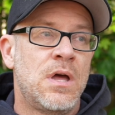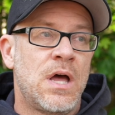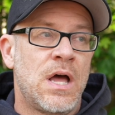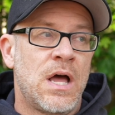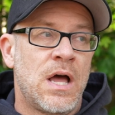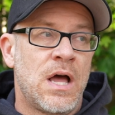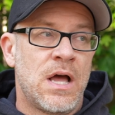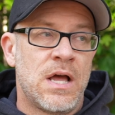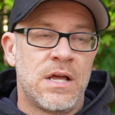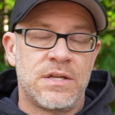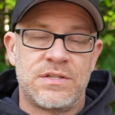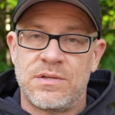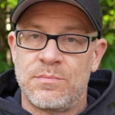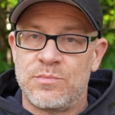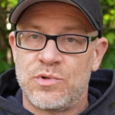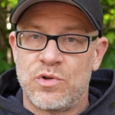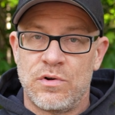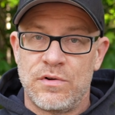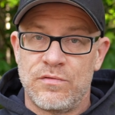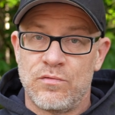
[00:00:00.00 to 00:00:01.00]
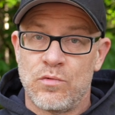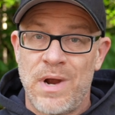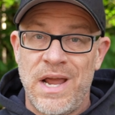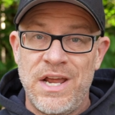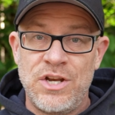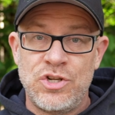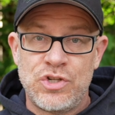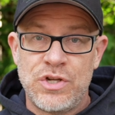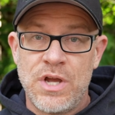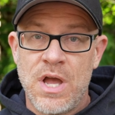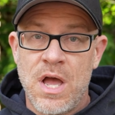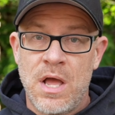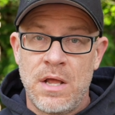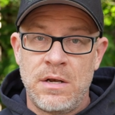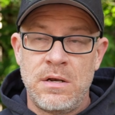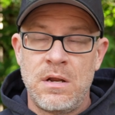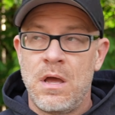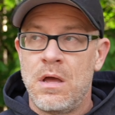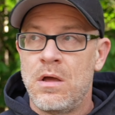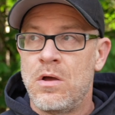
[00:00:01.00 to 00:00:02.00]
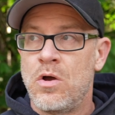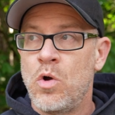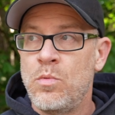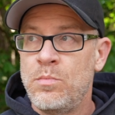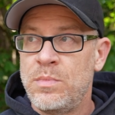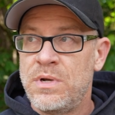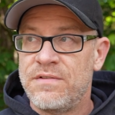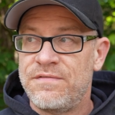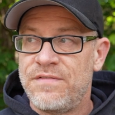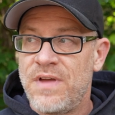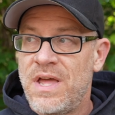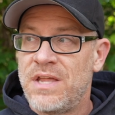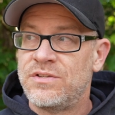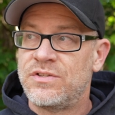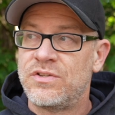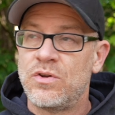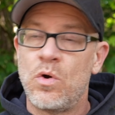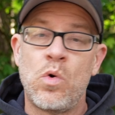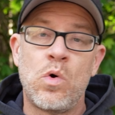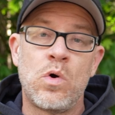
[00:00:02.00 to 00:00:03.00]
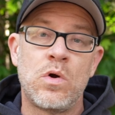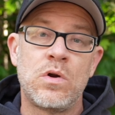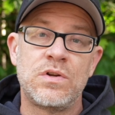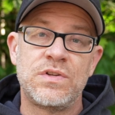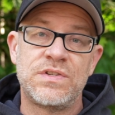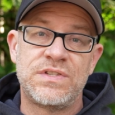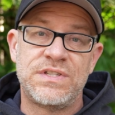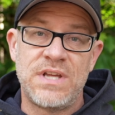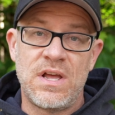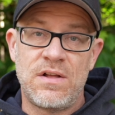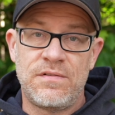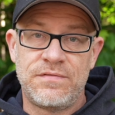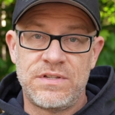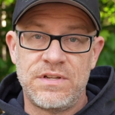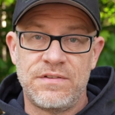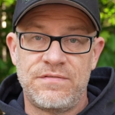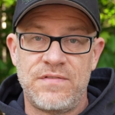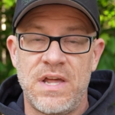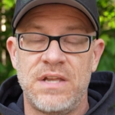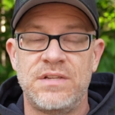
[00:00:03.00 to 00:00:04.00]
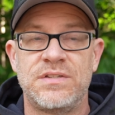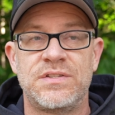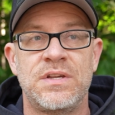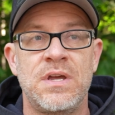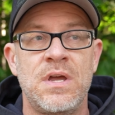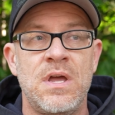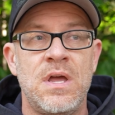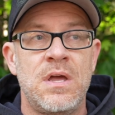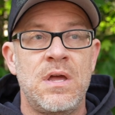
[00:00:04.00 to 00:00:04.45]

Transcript: some sort of range gun, home defense, or self-defense.